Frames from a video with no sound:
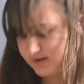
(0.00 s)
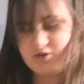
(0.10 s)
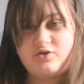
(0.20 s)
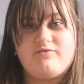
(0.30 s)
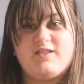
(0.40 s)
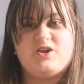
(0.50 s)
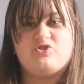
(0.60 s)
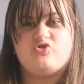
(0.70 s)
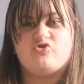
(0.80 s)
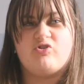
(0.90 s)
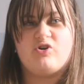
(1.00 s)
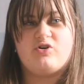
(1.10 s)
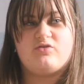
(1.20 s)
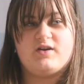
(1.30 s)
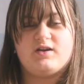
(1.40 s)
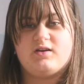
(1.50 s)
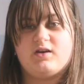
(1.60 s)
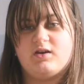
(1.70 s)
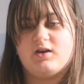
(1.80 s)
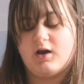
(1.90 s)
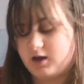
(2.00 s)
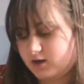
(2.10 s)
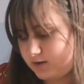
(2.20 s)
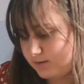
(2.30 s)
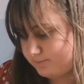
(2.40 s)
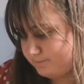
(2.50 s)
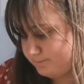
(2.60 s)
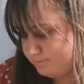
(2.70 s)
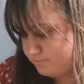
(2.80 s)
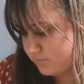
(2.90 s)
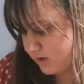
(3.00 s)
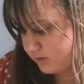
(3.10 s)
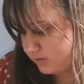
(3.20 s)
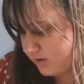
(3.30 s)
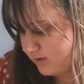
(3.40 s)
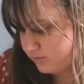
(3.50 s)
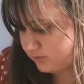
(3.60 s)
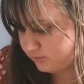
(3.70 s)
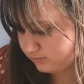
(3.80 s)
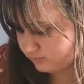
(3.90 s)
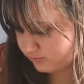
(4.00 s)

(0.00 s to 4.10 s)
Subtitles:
it's not really drawing, I don't know how to